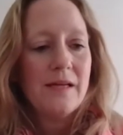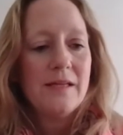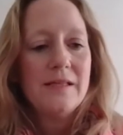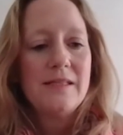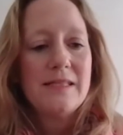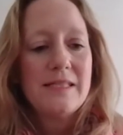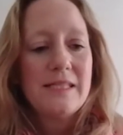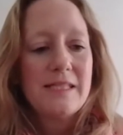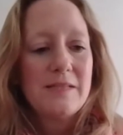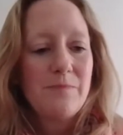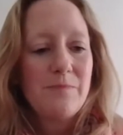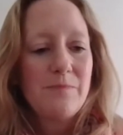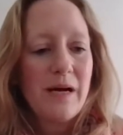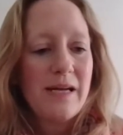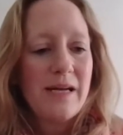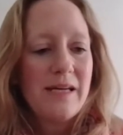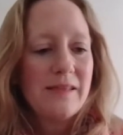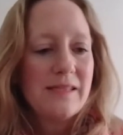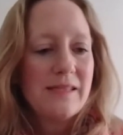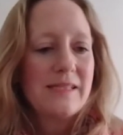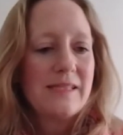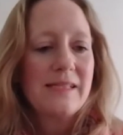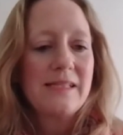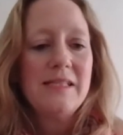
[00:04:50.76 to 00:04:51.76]
Despite
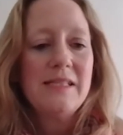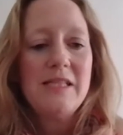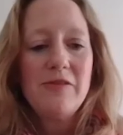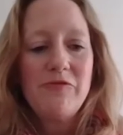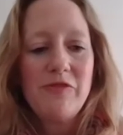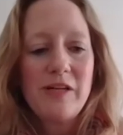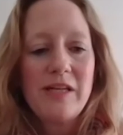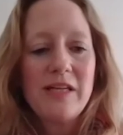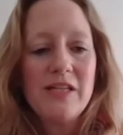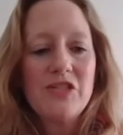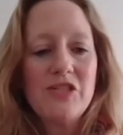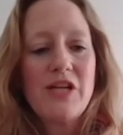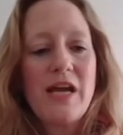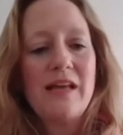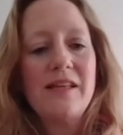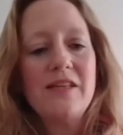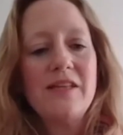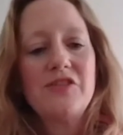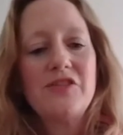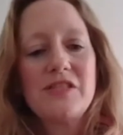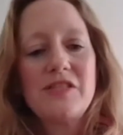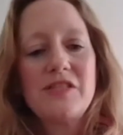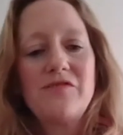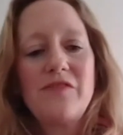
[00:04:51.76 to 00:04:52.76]
the significant
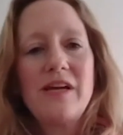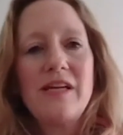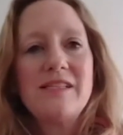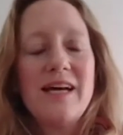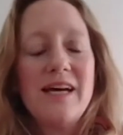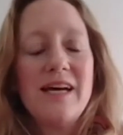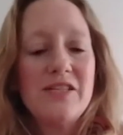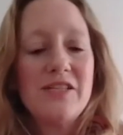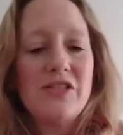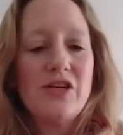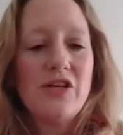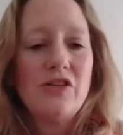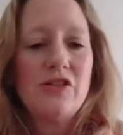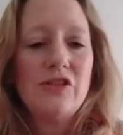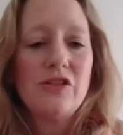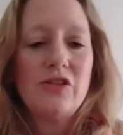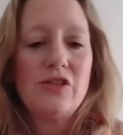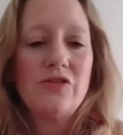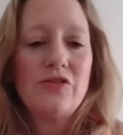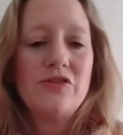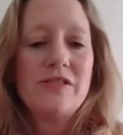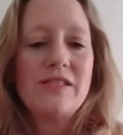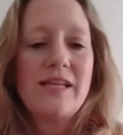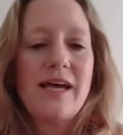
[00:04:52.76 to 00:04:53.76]
challenges faced, adult
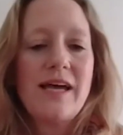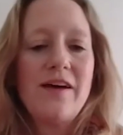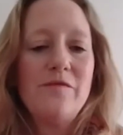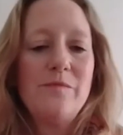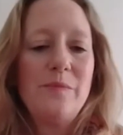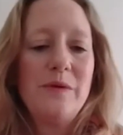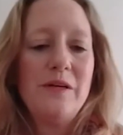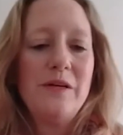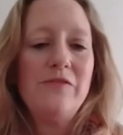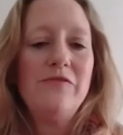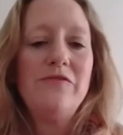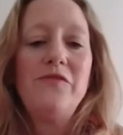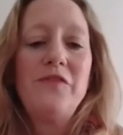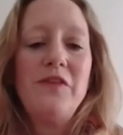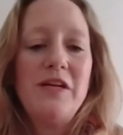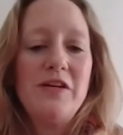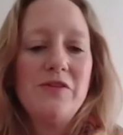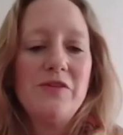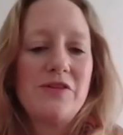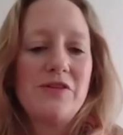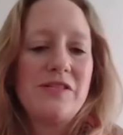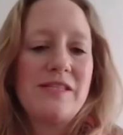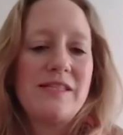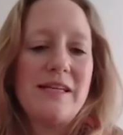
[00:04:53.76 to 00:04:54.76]
learners have been
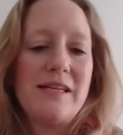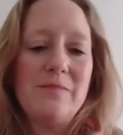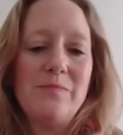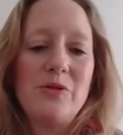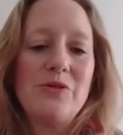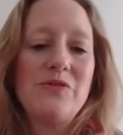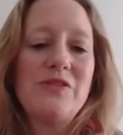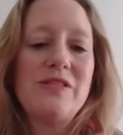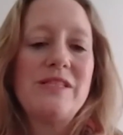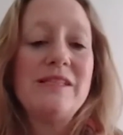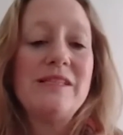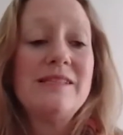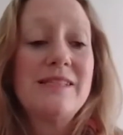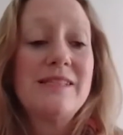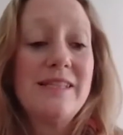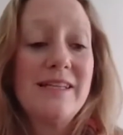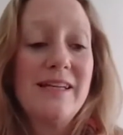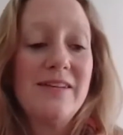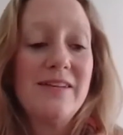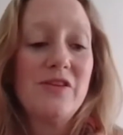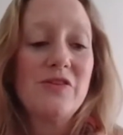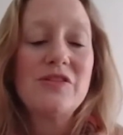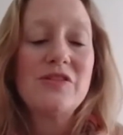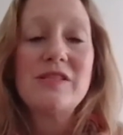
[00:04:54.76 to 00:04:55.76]
fierce and persisting
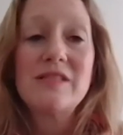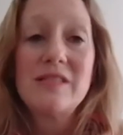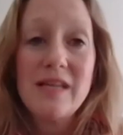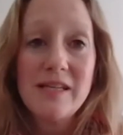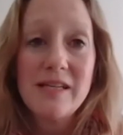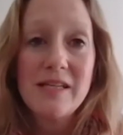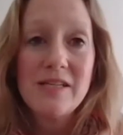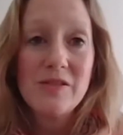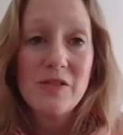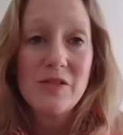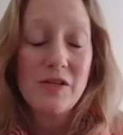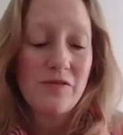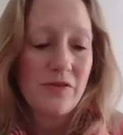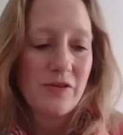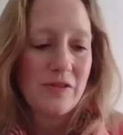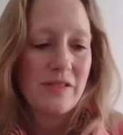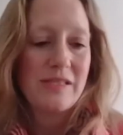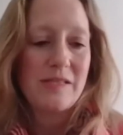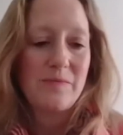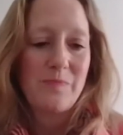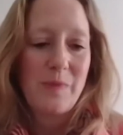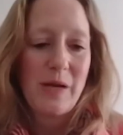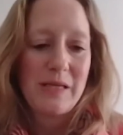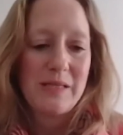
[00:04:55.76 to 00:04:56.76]
in their studies over
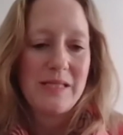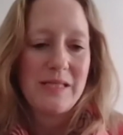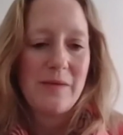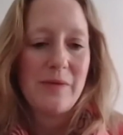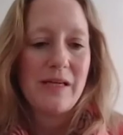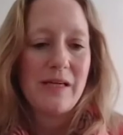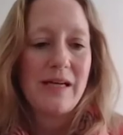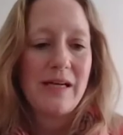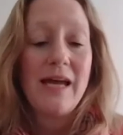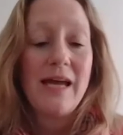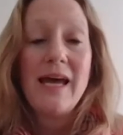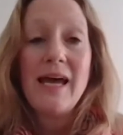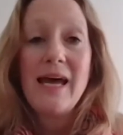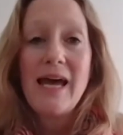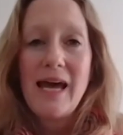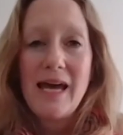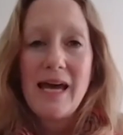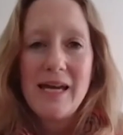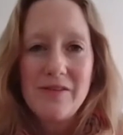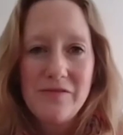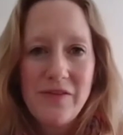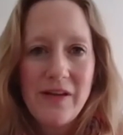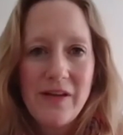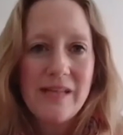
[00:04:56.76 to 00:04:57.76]
this pandemic,
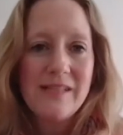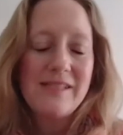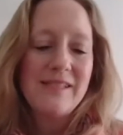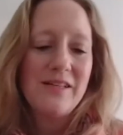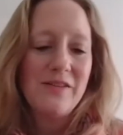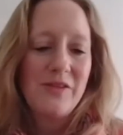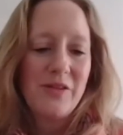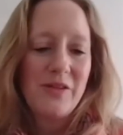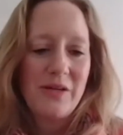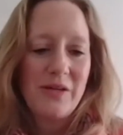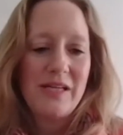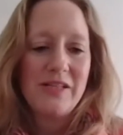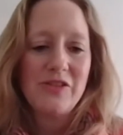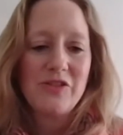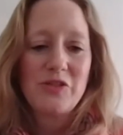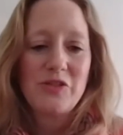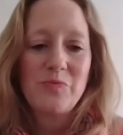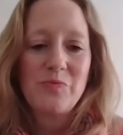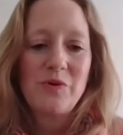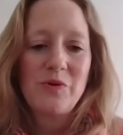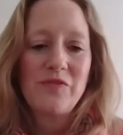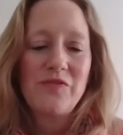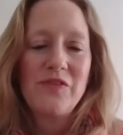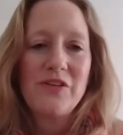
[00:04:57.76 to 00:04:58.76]
advancing their
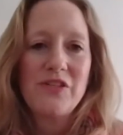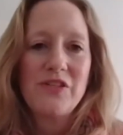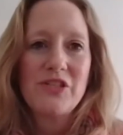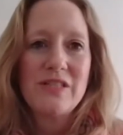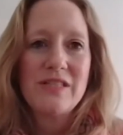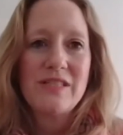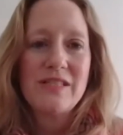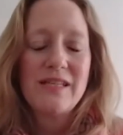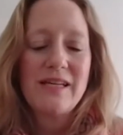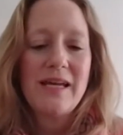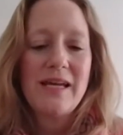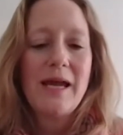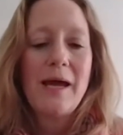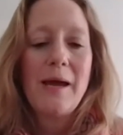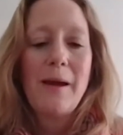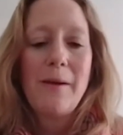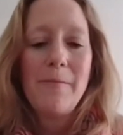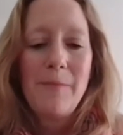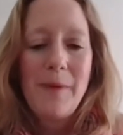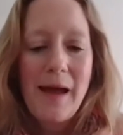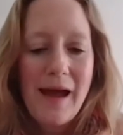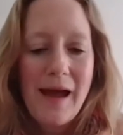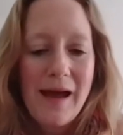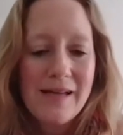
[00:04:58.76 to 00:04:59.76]
English proficiency,
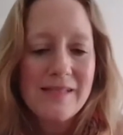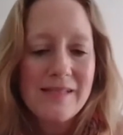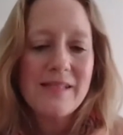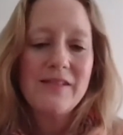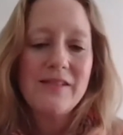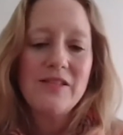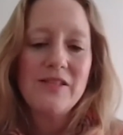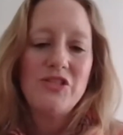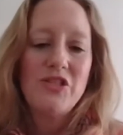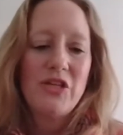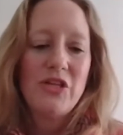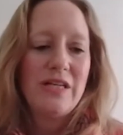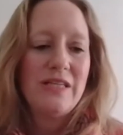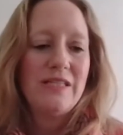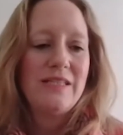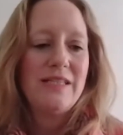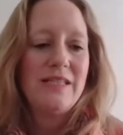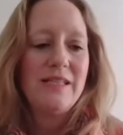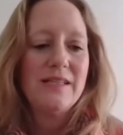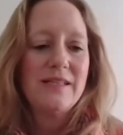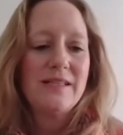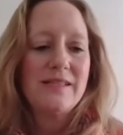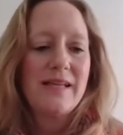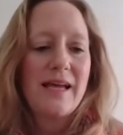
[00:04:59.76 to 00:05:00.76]
passing the
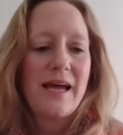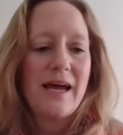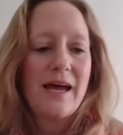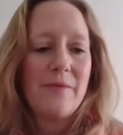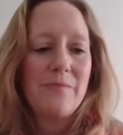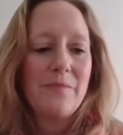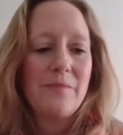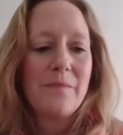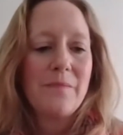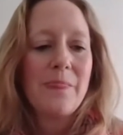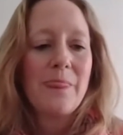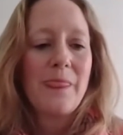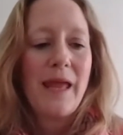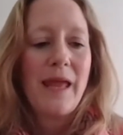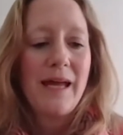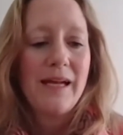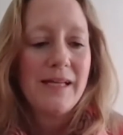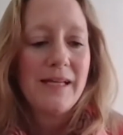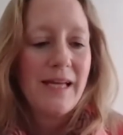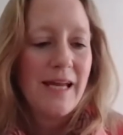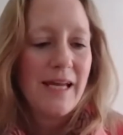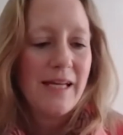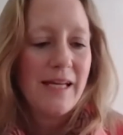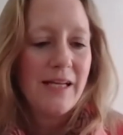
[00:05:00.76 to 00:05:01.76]
GED exam,
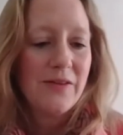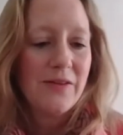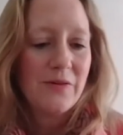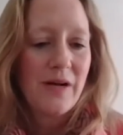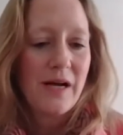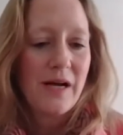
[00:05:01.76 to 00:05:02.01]
and gaining their